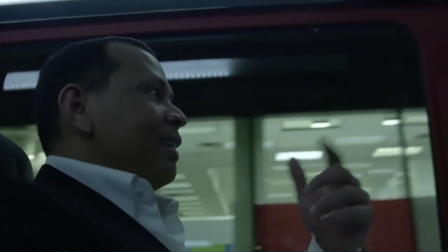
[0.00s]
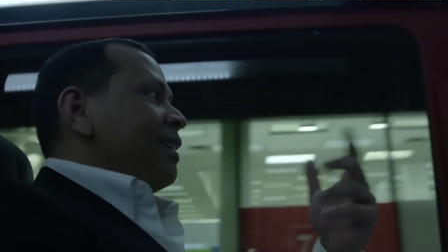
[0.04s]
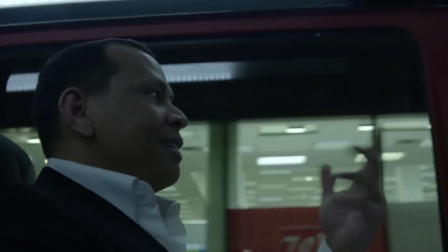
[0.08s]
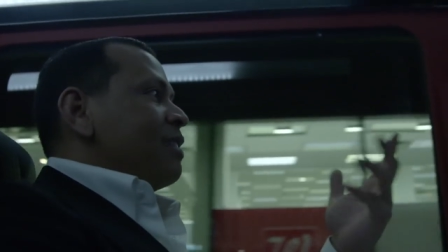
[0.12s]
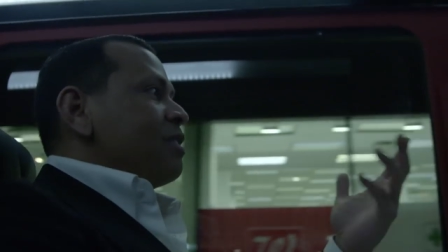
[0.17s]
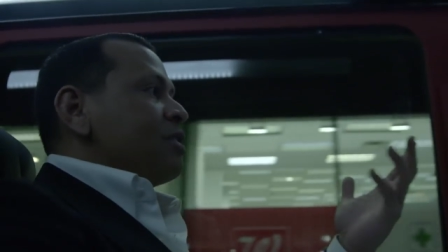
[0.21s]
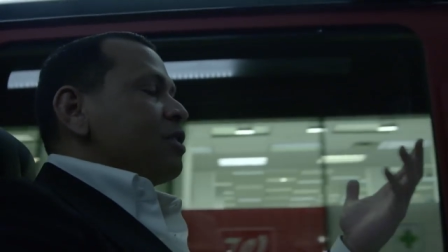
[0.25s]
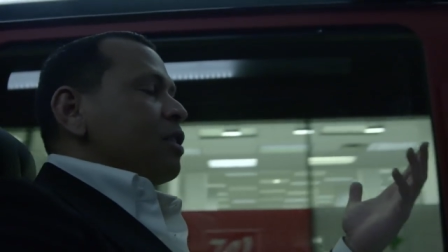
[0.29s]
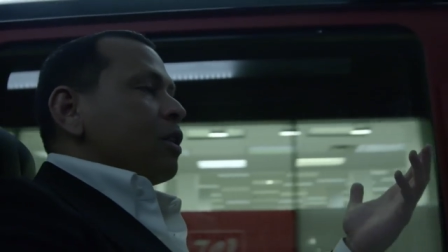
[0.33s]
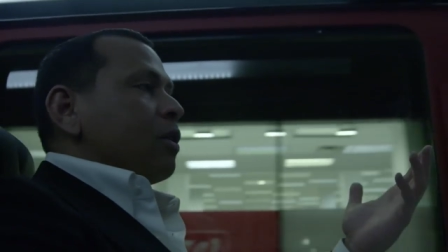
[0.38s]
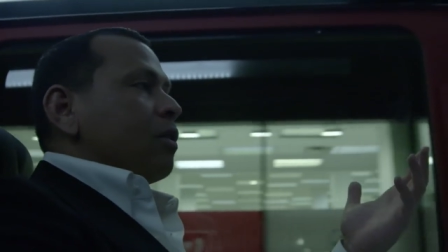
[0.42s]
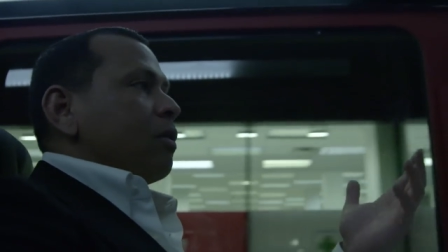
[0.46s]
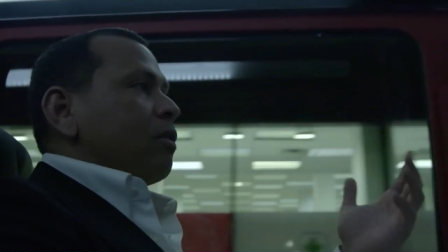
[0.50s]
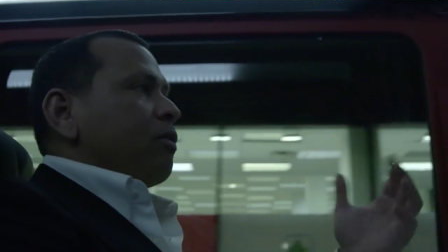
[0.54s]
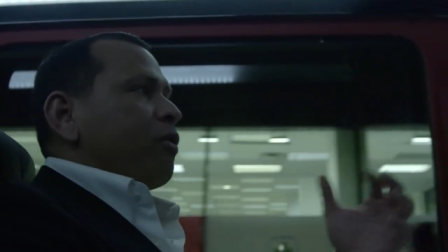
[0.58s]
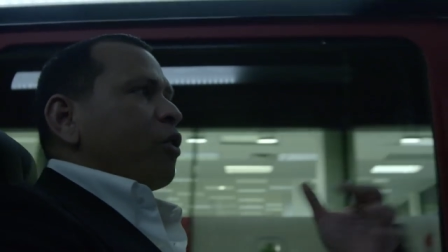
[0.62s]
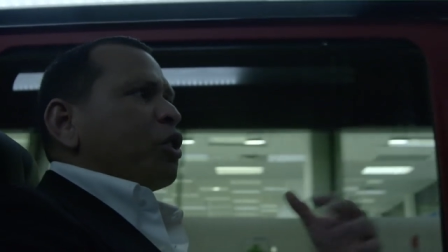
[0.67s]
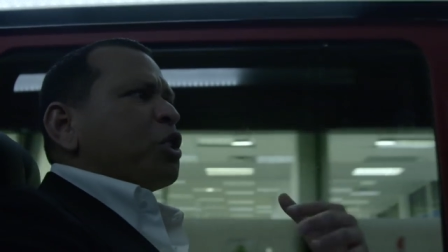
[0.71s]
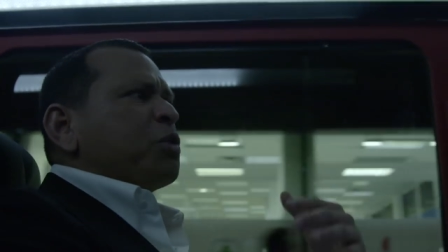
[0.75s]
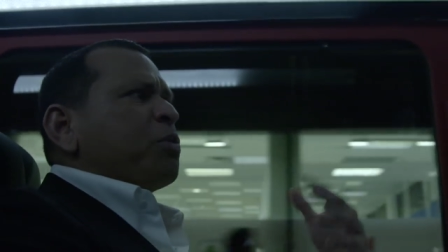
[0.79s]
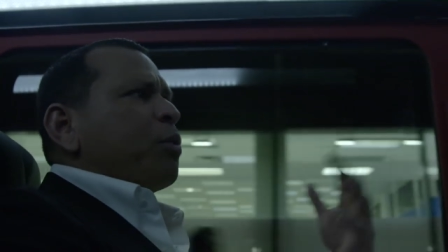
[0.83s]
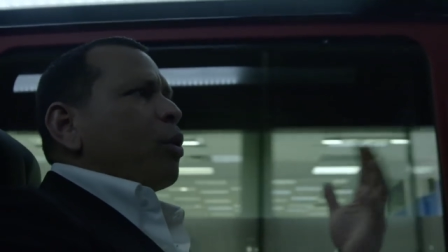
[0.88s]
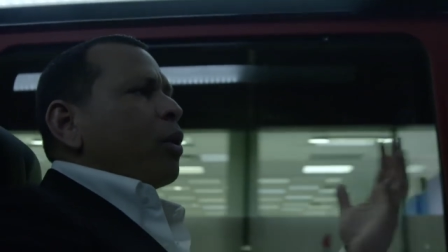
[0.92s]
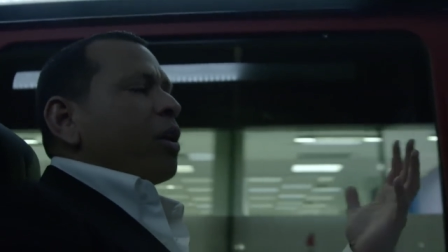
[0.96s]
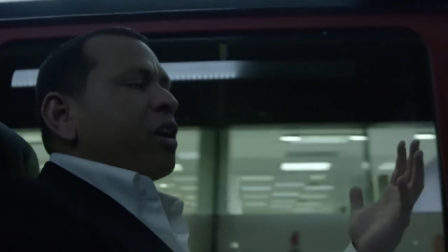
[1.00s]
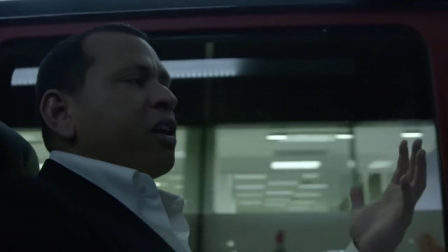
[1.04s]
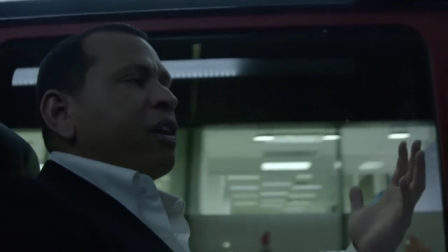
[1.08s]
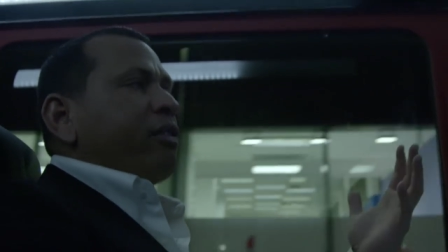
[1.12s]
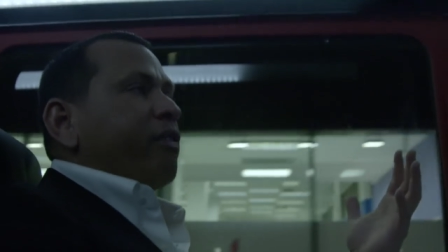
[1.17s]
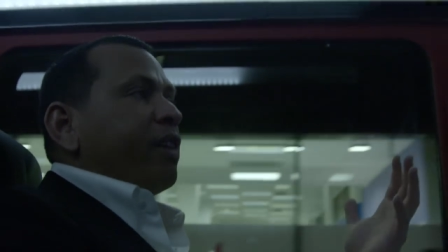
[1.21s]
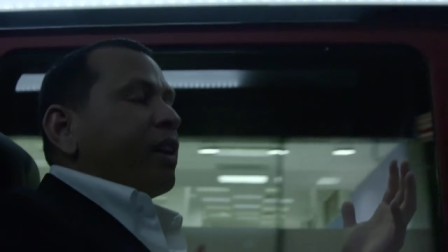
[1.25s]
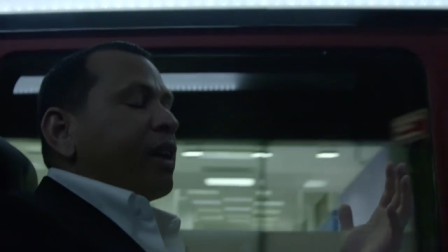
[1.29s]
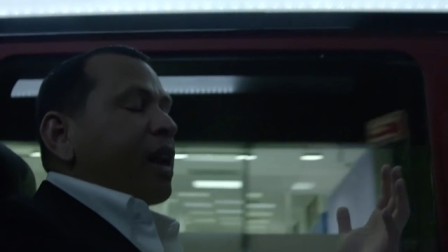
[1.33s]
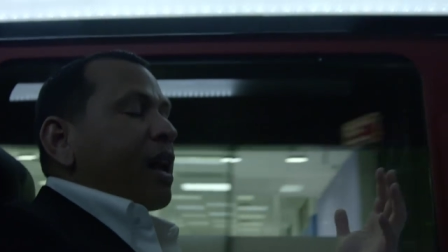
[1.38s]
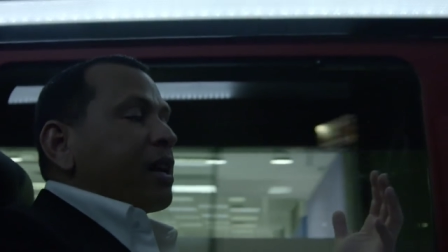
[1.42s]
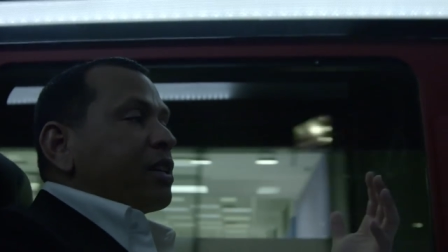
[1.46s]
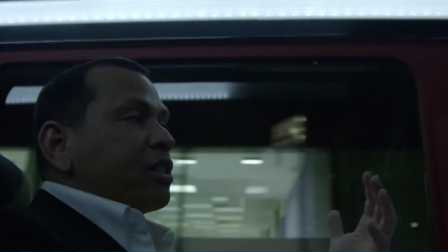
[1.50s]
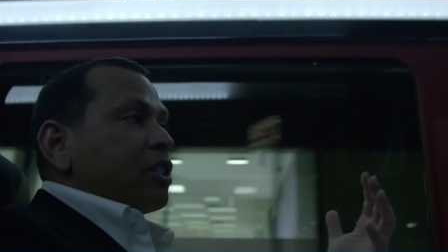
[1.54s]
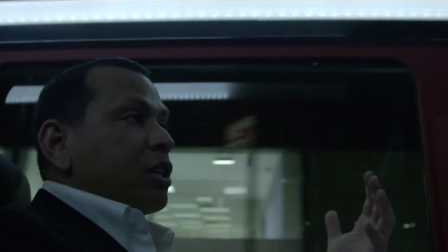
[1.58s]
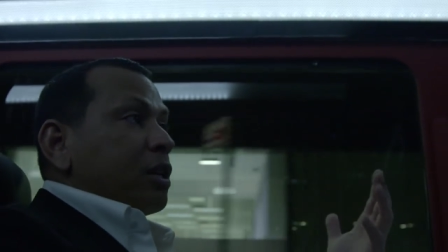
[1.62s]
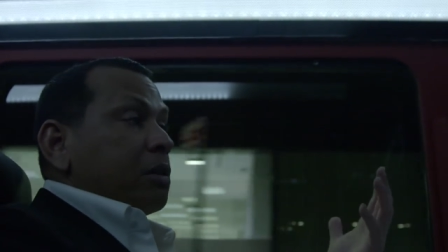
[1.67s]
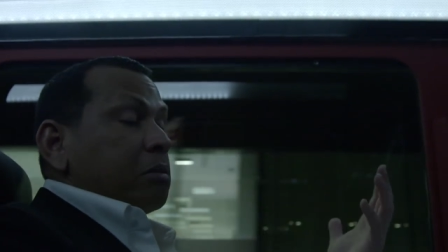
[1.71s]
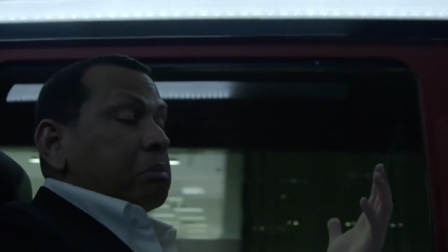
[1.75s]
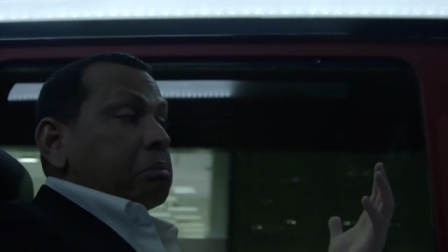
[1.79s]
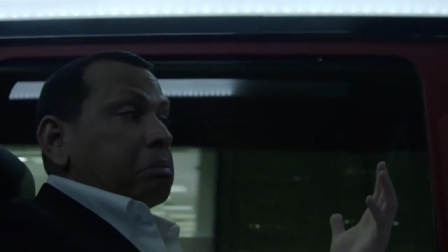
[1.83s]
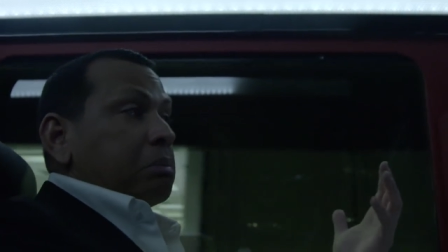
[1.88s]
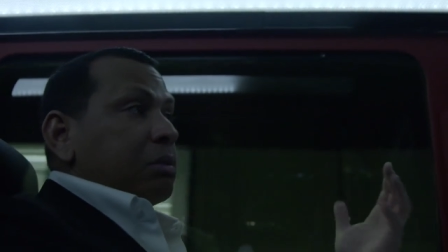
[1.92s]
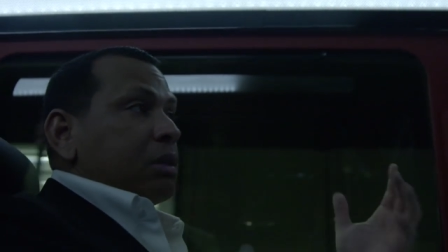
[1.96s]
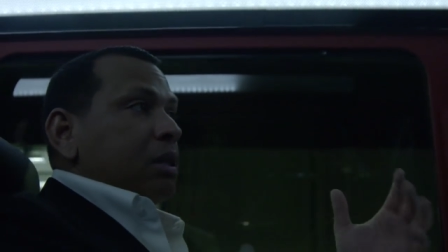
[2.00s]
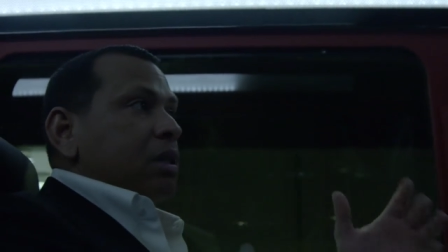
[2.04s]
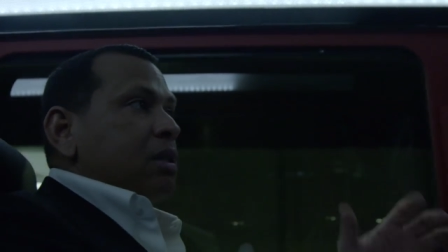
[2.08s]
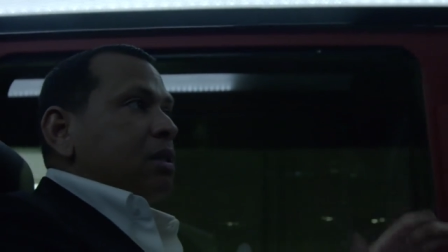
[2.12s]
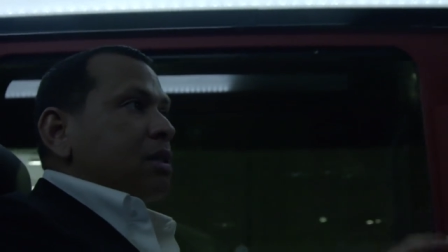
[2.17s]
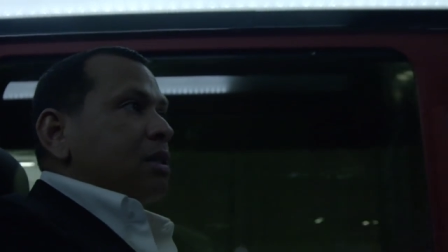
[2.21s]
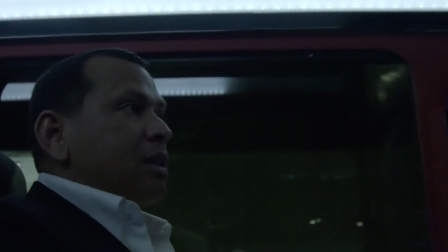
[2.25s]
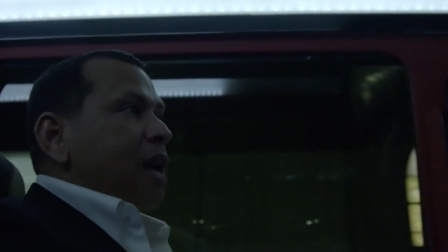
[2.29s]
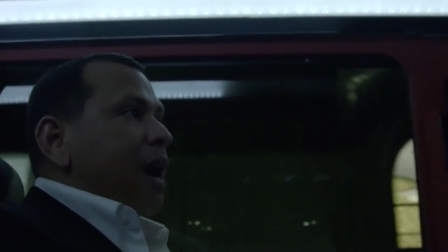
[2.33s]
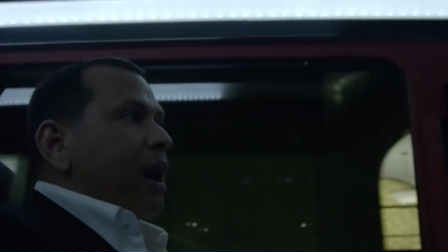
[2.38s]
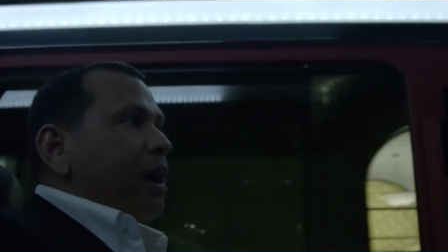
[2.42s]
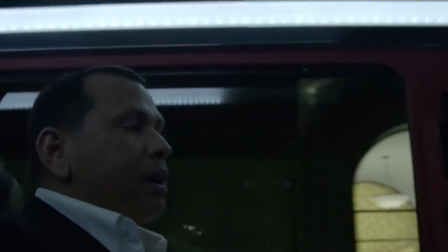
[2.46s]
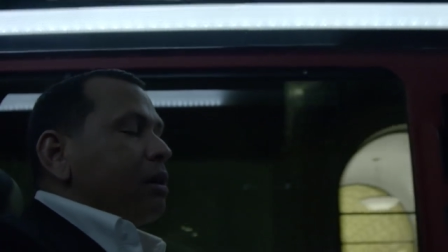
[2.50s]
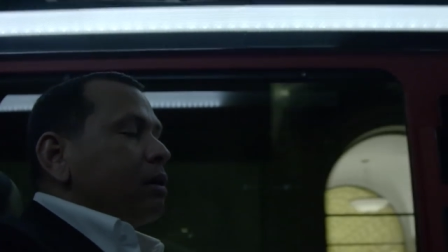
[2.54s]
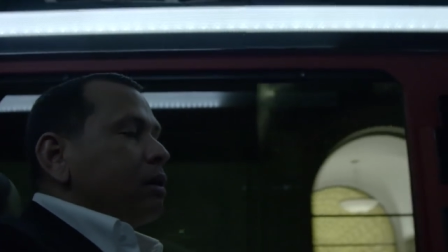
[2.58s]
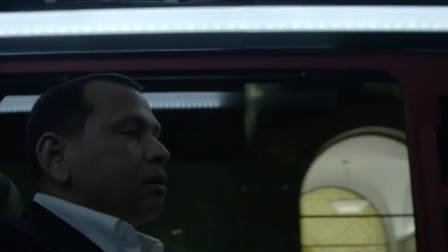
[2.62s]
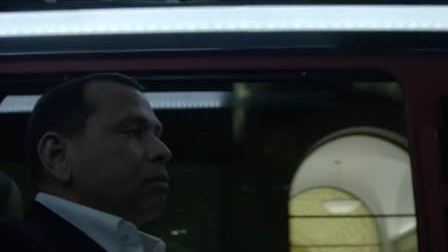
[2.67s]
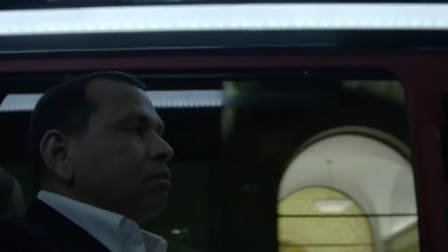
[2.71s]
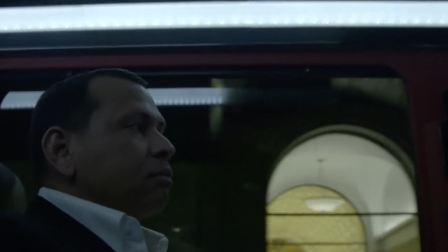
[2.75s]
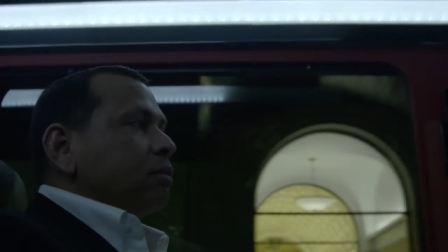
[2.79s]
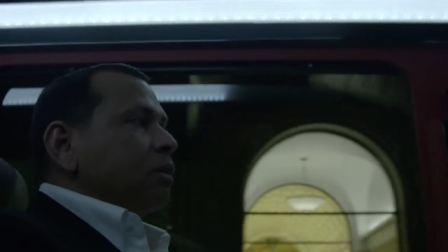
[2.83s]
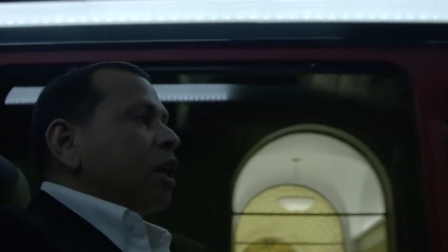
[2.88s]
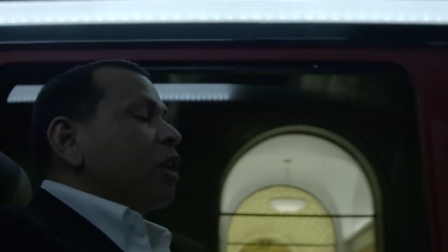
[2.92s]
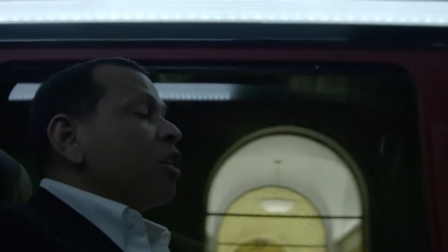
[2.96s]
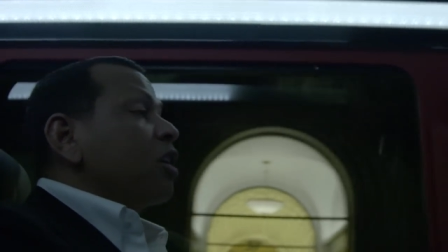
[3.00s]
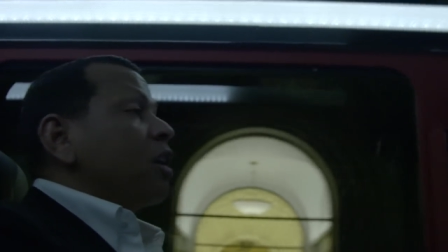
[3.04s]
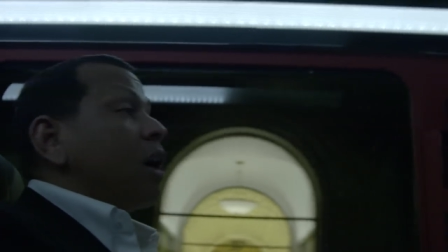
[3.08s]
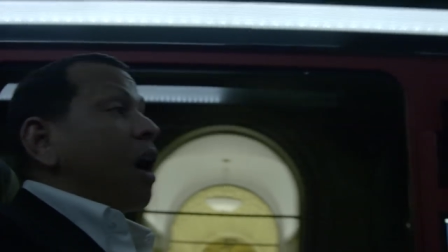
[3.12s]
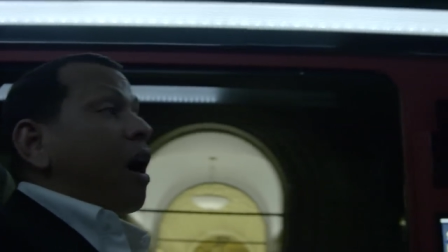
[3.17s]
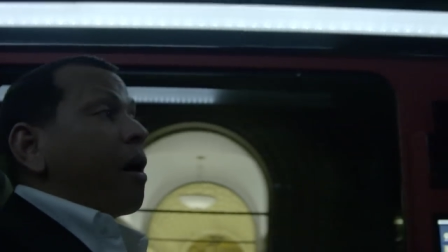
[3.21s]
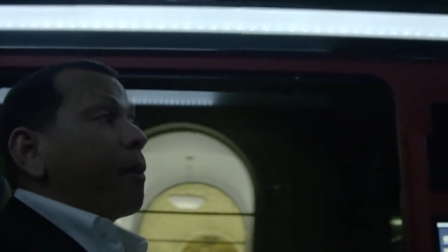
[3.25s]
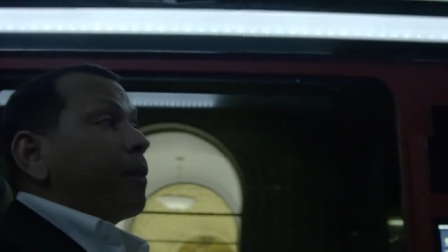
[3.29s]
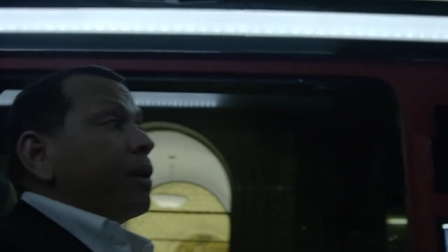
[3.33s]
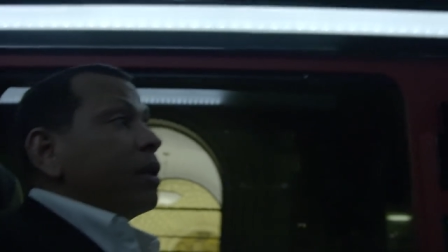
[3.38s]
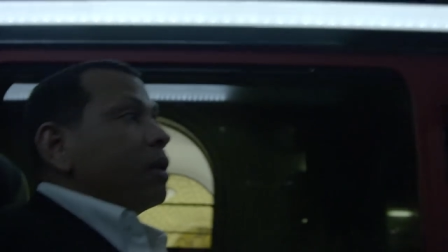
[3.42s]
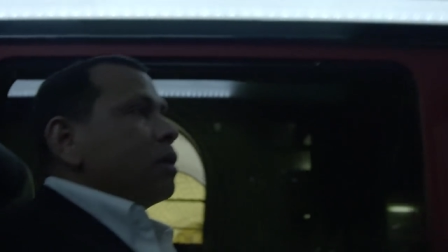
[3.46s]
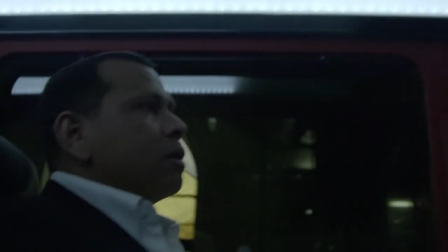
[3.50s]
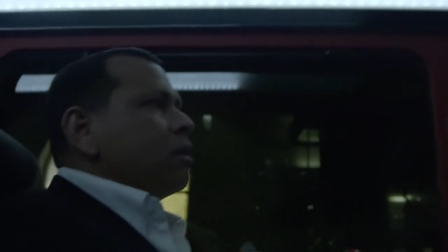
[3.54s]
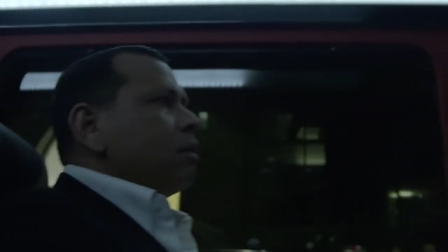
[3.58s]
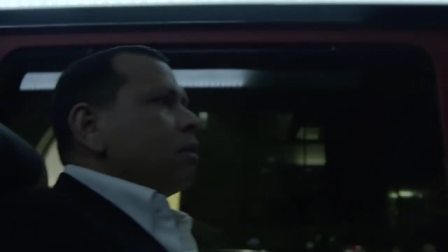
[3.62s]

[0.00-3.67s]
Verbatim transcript: So for a sporting event, actually, it's not uncommon.